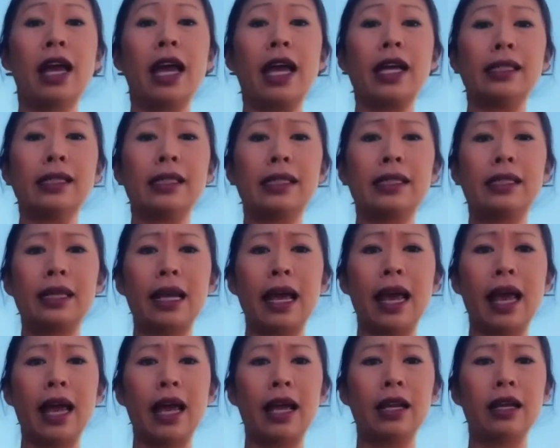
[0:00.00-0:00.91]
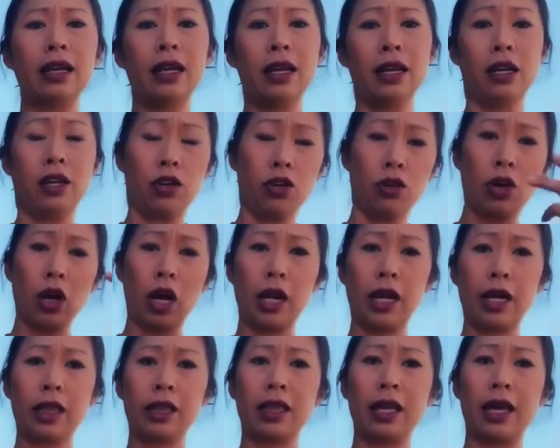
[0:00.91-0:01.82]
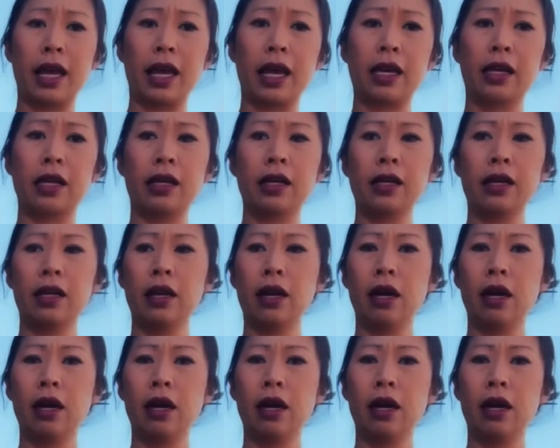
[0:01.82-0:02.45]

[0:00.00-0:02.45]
Instead, you got to think,